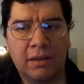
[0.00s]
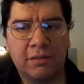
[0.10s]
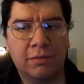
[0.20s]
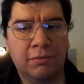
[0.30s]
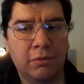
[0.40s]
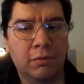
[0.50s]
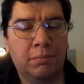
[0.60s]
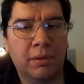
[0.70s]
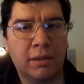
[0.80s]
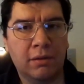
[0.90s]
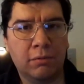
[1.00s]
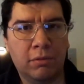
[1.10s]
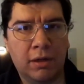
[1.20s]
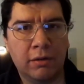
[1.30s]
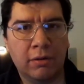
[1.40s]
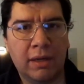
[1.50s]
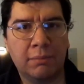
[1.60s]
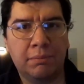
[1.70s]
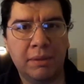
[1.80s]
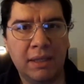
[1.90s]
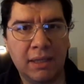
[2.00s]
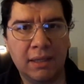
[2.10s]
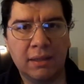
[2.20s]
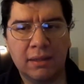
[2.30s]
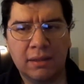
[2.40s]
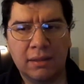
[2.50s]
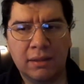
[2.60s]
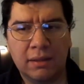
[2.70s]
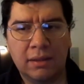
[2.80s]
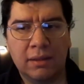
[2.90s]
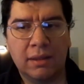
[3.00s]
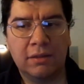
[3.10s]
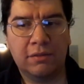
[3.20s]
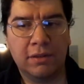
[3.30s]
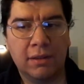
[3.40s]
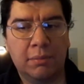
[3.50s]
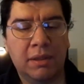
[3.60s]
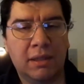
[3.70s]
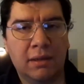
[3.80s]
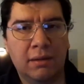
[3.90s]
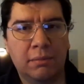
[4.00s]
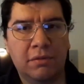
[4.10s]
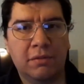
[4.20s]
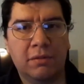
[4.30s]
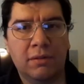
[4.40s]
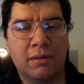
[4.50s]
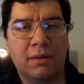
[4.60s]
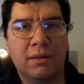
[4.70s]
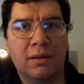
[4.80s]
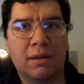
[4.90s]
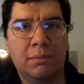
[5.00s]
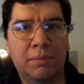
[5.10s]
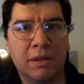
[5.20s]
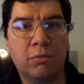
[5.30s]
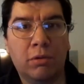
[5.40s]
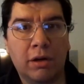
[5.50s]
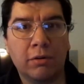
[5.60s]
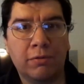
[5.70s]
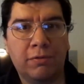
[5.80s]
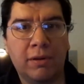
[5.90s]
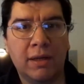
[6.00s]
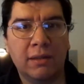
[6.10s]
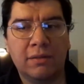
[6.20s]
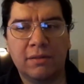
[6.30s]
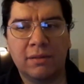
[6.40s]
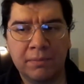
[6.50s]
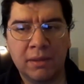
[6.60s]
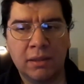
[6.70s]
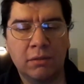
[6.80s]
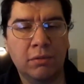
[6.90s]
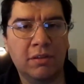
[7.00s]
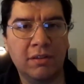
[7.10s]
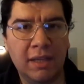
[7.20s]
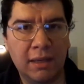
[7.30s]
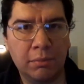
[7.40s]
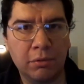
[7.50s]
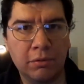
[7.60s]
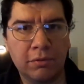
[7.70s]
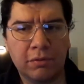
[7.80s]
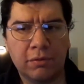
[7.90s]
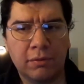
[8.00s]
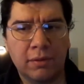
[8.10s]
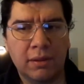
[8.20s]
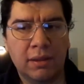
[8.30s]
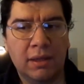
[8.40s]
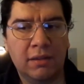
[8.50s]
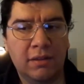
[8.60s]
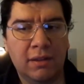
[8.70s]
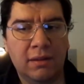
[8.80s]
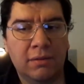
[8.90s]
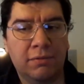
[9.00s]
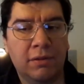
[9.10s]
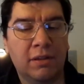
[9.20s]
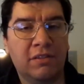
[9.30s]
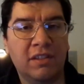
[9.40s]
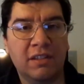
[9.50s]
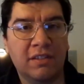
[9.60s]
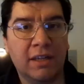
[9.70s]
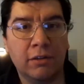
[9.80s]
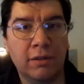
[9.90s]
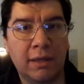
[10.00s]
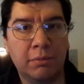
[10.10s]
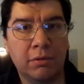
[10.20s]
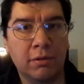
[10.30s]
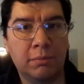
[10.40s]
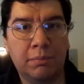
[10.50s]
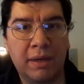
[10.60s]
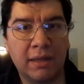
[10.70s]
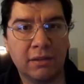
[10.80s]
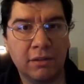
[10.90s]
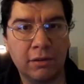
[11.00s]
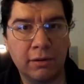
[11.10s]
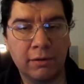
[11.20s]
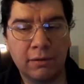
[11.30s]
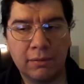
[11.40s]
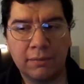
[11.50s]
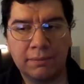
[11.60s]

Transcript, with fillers: as he threw a bucket of water at B and suddenly becomes a big water fight with the neighbors and then it floods the entire neighborhood backyard